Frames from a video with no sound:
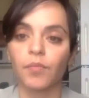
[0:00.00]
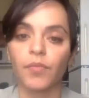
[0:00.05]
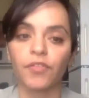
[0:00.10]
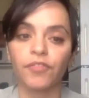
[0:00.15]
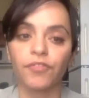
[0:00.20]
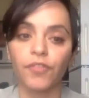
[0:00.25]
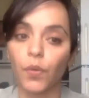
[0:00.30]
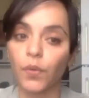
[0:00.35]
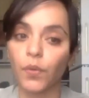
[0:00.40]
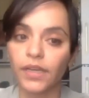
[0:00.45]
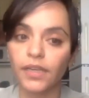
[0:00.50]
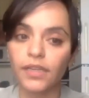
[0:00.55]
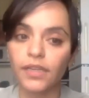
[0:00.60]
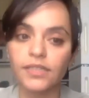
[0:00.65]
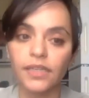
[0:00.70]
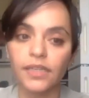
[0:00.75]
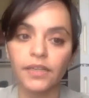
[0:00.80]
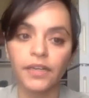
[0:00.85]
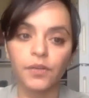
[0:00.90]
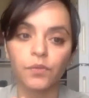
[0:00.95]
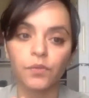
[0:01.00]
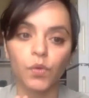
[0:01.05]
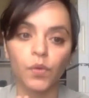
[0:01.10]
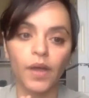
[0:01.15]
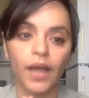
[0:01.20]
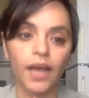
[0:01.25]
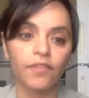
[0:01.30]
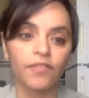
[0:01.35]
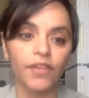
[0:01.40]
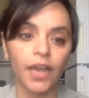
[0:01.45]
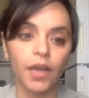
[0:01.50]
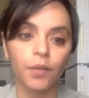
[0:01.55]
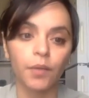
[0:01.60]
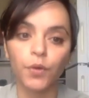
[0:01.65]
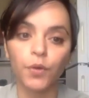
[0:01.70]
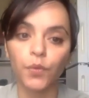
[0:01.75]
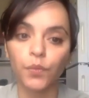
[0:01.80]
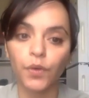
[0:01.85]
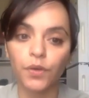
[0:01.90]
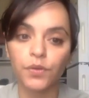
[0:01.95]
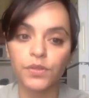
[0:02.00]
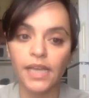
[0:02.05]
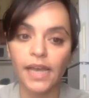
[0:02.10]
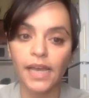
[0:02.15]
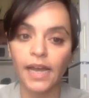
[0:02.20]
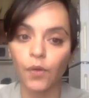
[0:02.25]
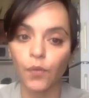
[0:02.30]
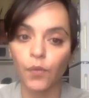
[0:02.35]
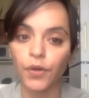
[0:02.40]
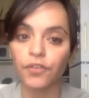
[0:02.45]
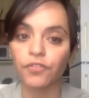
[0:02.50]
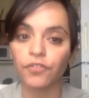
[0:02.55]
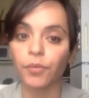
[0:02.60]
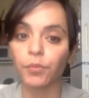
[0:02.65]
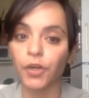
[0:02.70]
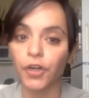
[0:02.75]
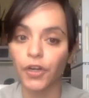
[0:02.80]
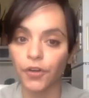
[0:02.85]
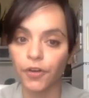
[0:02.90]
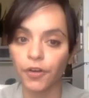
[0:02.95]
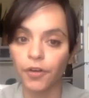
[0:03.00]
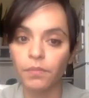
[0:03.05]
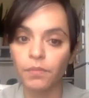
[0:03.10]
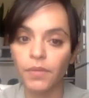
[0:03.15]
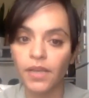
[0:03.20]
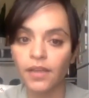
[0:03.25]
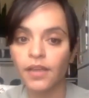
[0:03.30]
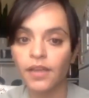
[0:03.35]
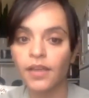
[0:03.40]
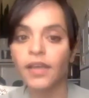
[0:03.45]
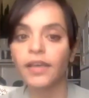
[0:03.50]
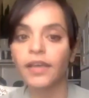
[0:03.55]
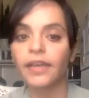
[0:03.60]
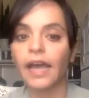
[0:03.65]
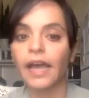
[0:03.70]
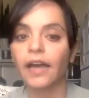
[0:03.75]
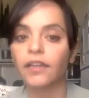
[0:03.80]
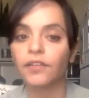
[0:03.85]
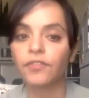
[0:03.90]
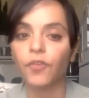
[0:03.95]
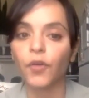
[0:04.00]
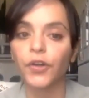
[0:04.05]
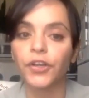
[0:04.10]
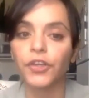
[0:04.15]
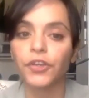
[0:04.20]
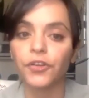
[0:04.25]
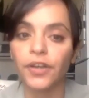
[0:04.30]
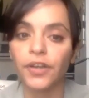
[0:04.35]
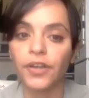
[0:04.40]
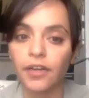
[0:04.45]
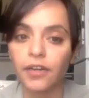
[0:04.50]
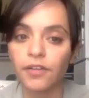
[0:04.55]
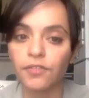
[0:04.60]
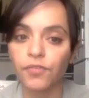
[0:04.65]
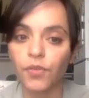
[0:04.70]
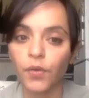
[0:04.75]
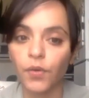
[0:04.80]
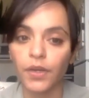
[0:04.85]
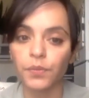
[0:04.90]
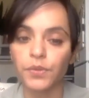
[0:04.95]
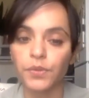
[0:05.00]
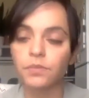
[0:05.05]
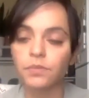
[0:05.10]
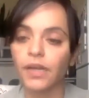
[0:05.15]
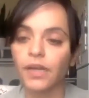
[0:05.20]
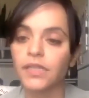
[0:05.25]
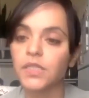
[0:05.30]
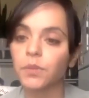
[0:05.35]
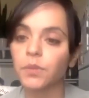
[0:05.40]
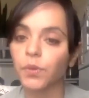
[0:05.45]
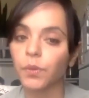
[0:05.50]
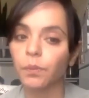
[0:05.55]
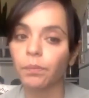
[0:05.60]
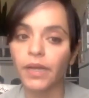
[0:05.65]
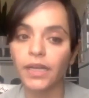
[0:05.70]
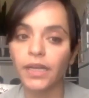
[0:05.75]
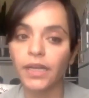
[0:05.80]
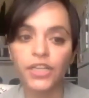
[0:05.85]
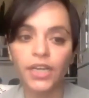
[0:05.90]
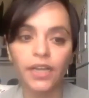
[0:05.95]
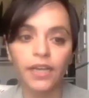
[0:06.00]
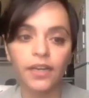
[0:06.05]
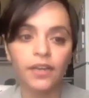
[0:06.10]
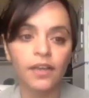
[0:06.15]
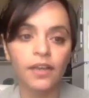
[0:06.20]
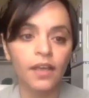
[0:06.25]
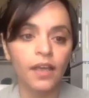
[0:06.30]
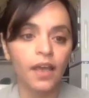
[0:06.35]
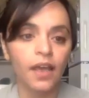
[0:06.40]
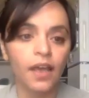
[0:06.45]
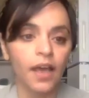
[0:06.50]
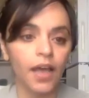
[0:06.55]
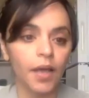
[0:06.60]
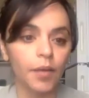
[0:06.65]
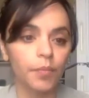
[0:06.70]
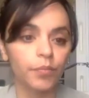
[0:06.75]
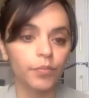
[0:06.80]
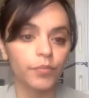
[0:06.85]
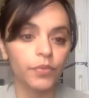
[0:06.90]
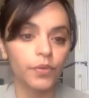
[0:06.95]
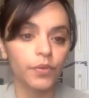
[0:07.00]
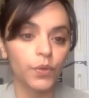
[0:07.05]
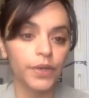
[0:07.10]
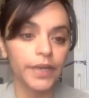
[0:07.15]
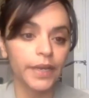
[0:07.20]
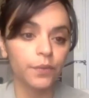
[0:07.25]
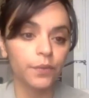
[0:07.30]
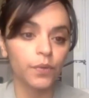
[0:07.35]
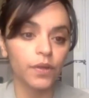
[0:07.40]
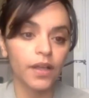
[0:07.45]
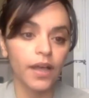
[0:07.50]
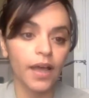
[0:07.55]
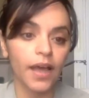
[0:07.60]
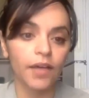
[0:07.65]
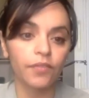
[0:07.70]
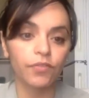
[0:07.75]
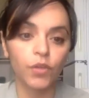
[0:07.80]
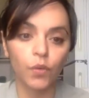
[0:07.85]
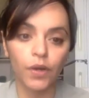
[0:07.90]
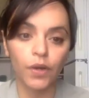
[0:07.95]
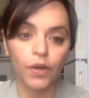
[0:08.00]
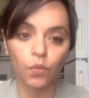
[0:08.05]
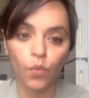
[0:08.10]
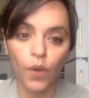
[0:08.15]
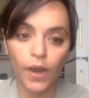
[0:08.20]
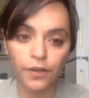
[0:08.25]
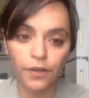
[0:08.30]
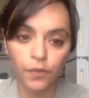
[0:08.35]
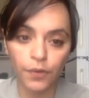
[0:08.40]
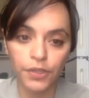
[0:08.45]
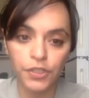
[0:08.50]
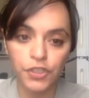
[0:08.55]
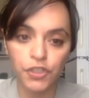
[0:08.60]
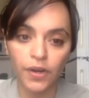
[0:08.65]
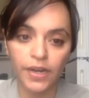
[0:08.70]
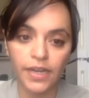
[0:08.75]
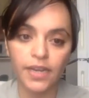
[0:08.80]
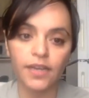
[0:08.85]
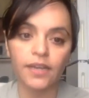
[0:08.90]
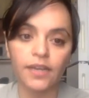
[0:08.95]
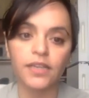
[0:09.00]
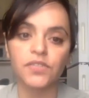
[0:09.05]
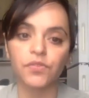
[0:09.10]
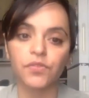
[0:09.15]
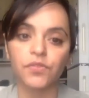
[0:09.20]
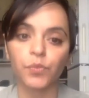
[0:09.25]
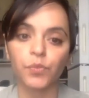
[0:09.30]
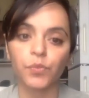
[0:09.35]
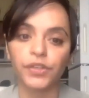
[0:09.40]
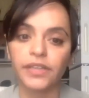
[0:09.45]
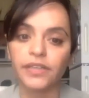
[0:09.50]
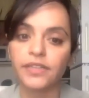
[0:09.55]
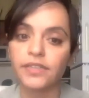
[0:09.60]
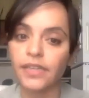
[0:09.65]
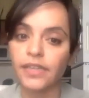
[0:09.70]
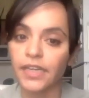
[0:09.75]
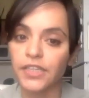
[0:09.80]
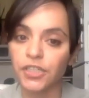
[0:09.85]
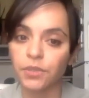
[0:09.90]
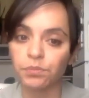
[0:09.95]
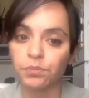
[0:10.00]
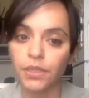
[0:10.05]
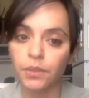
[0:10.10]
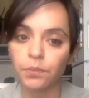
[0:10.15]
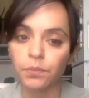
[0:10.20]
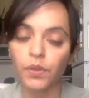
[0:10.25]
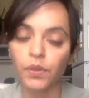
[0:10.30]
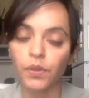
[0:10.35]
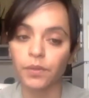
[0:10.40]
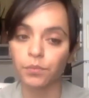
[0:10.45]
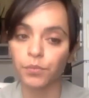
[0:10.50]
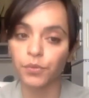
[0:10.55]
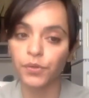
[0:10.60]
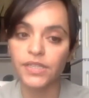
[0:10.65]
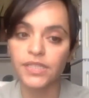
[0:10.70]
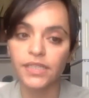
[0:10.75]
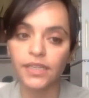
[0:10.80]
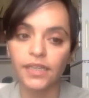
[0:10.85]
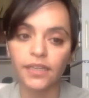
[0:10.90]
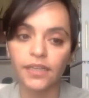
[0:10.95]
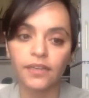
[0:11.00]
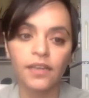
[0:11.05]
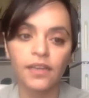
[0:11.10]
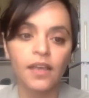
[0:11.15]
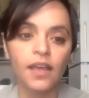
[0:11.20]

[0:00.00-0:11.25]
focus, and then we'll have Amber Rose Howard from CURB, California United for a Responsible Budget. We will have Laura Whitehorn joining us from Release Aging People in Prison,